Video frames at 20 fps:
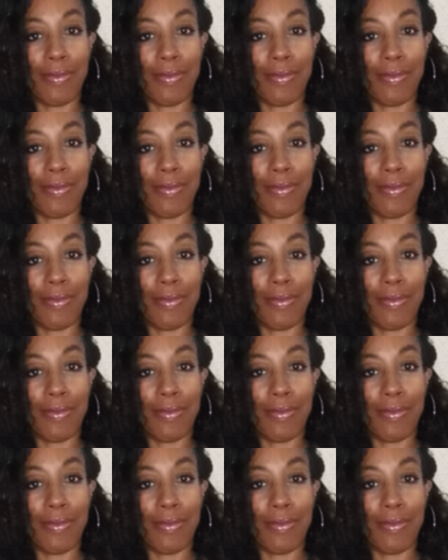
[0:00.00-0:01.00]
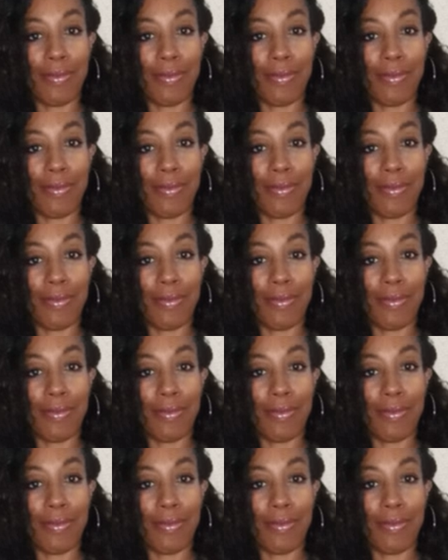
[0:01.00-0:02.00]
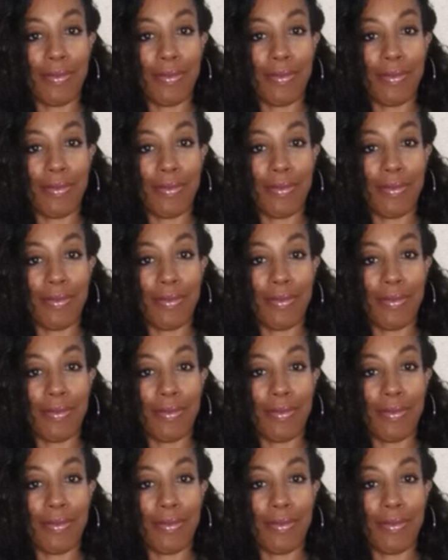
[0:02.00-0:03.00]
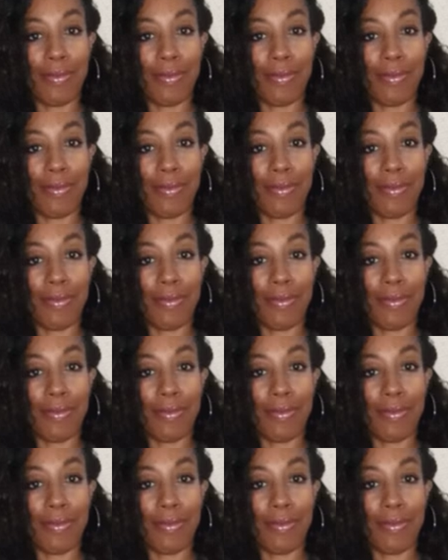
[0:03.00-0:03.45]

The face doesn't move, so there is nothing to read.